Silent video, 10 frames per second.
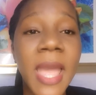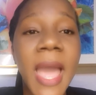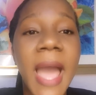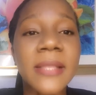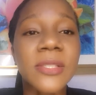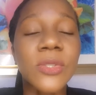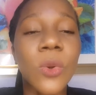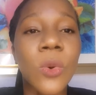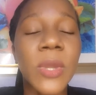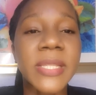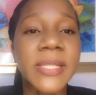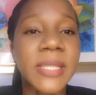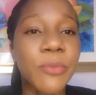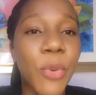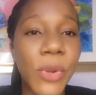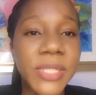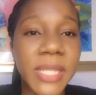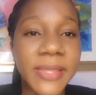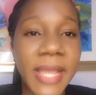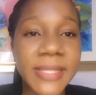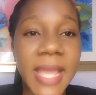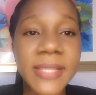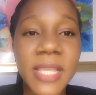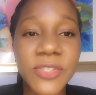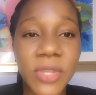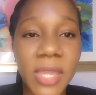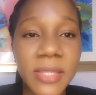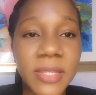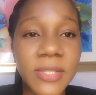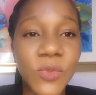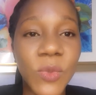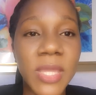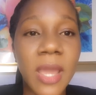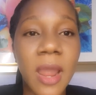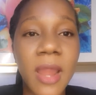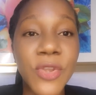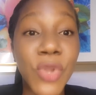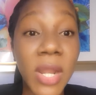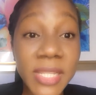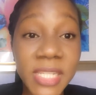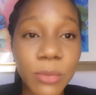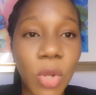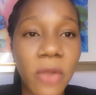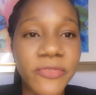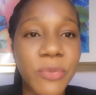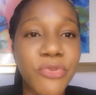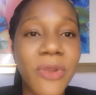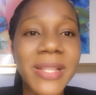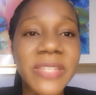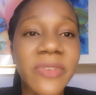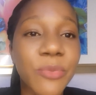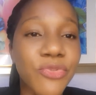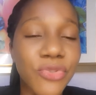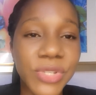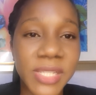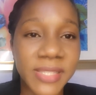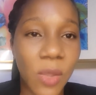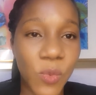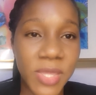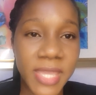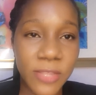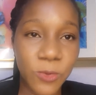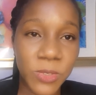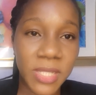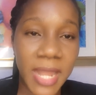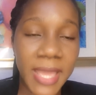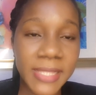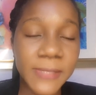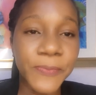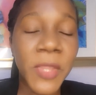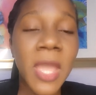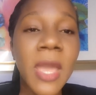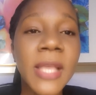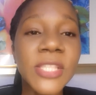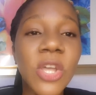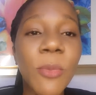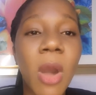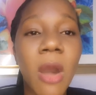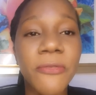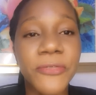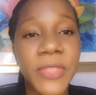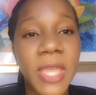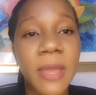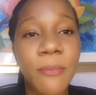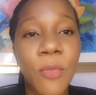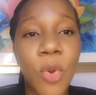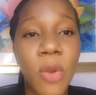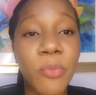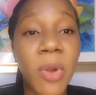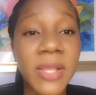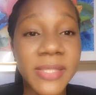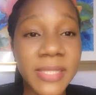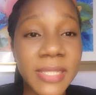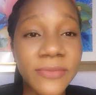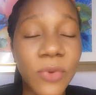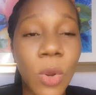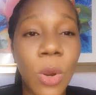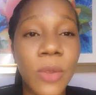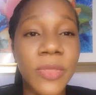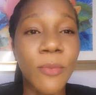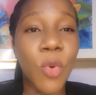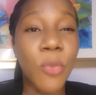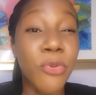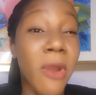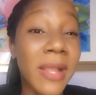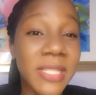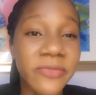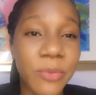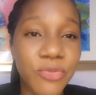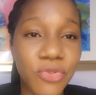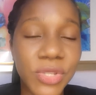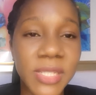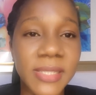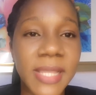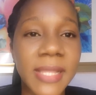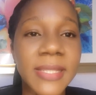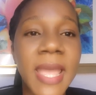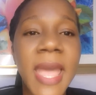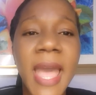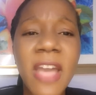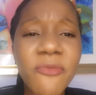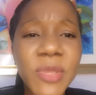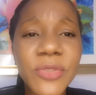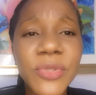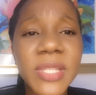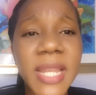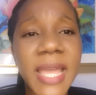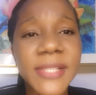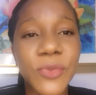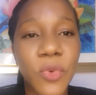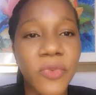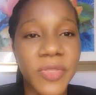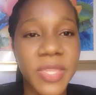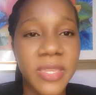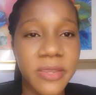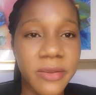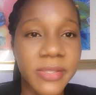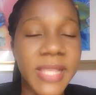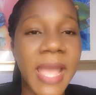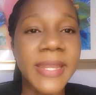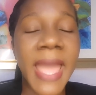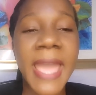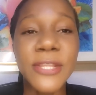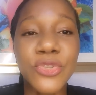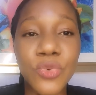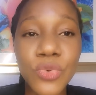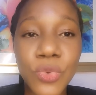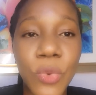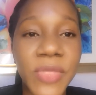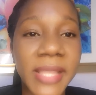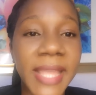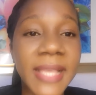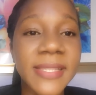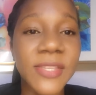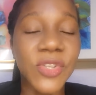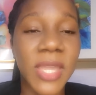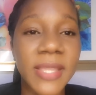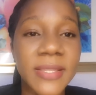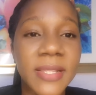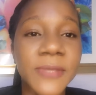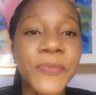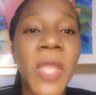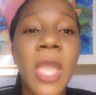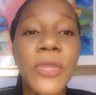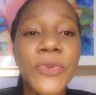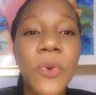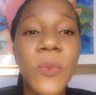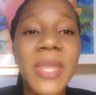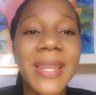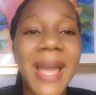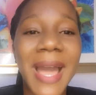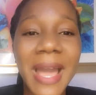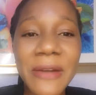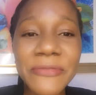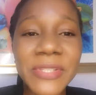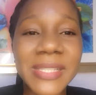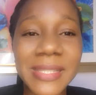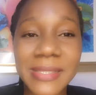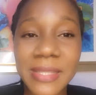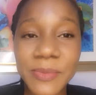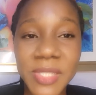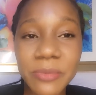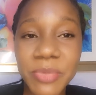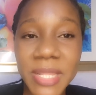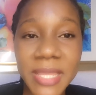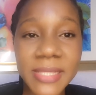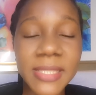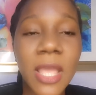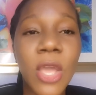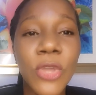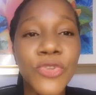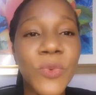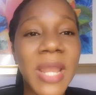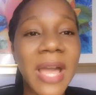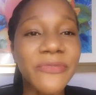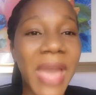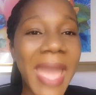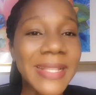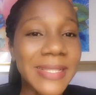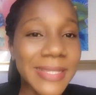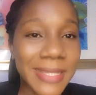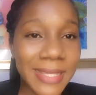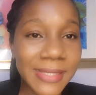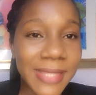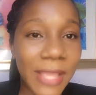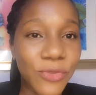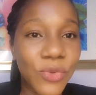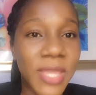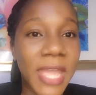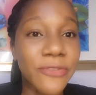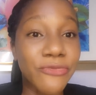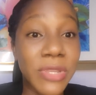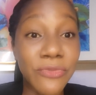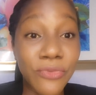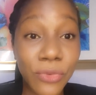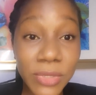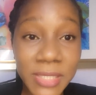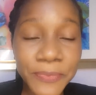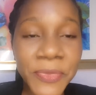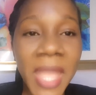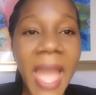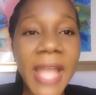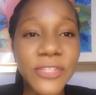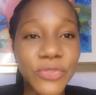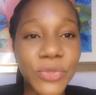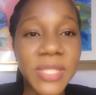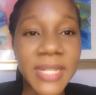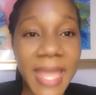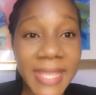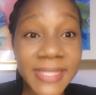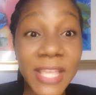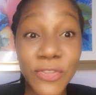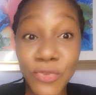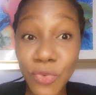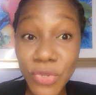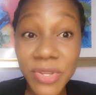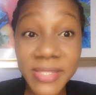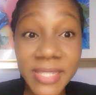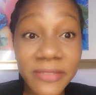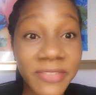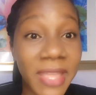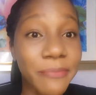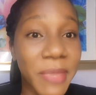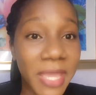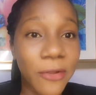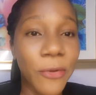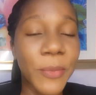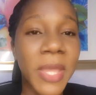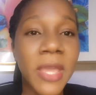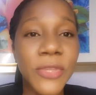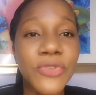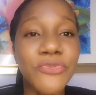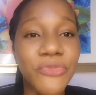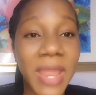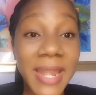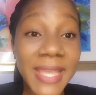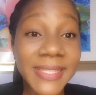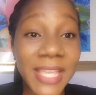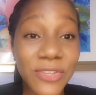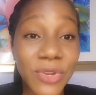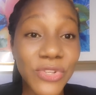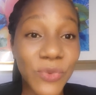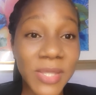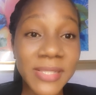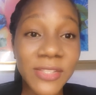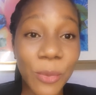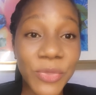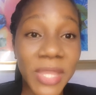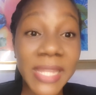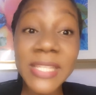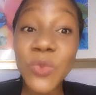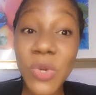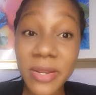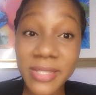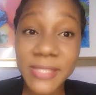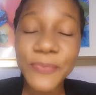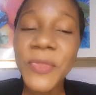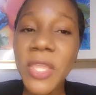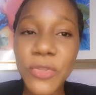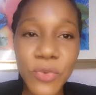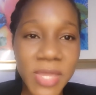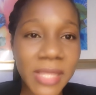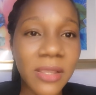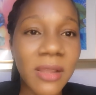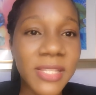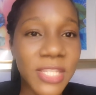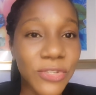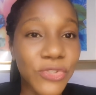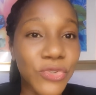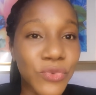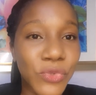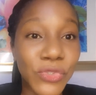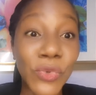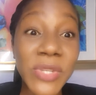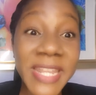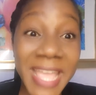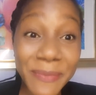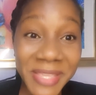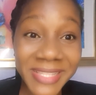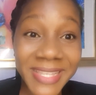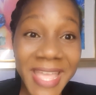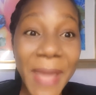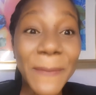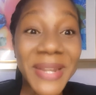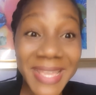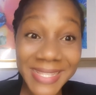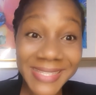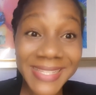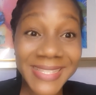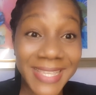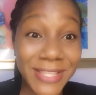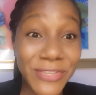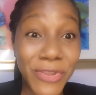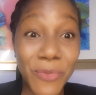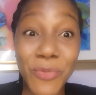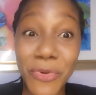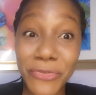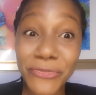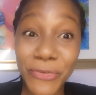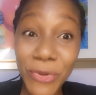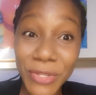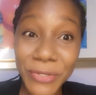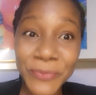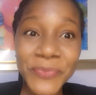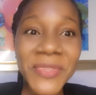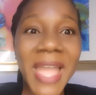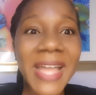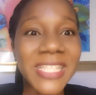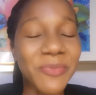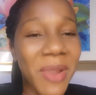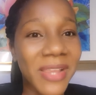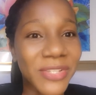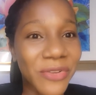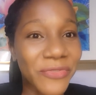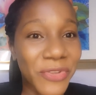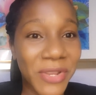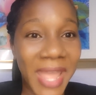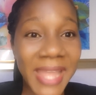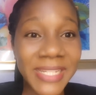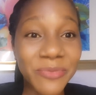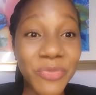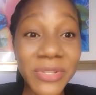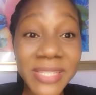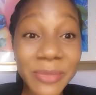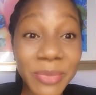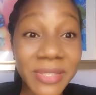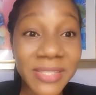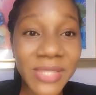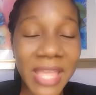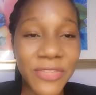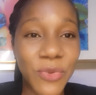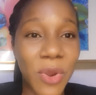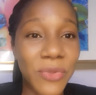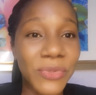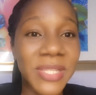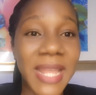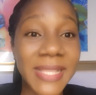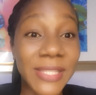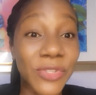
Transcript: And so it is important that as educators, we are knowledgeable of the proactive approaches that we can utilize. Some of the more positive or the more proactive approaches that have been utilized over the years, and I do know that as educators, you will have systems in place, you will have ideas that you can reroute and utilize, that you yourself can make up. You realize that you're doing something and it works. You can continue to do so. Name it, place it in your portfolio as part of your guiding principles that you are utilizing to